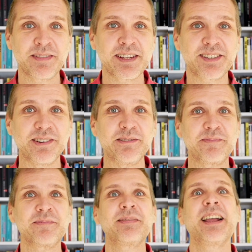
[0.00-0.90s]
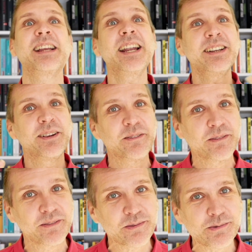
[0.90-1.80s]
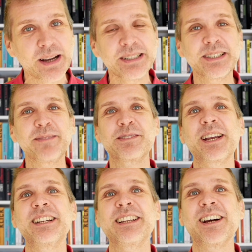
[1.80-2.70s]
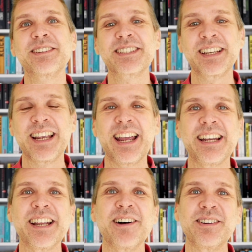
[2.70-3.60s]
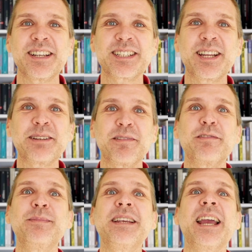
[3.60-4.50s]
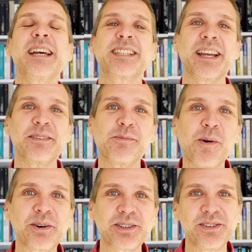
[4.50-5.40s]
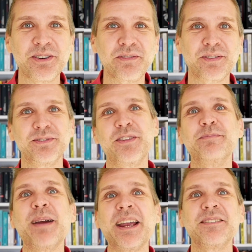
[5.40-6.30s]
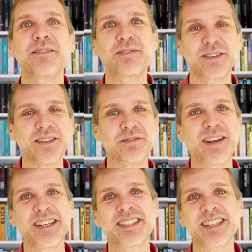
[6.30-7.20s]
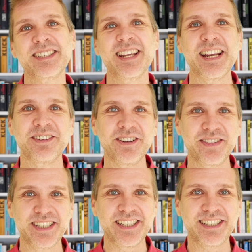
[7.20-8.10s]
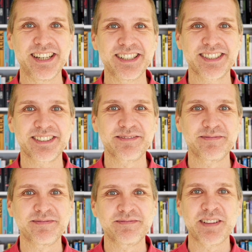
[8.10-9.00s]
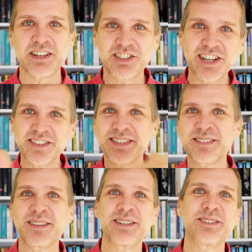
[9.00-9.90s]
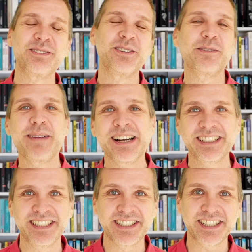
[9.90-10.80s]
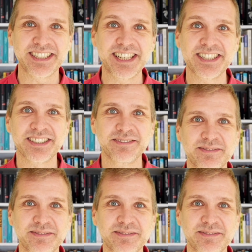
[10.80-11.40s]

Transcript: So again, welcome to Get It Out, and now stick with me as I walk you through the main 3 phases and all the details. Cheers to your marketing success.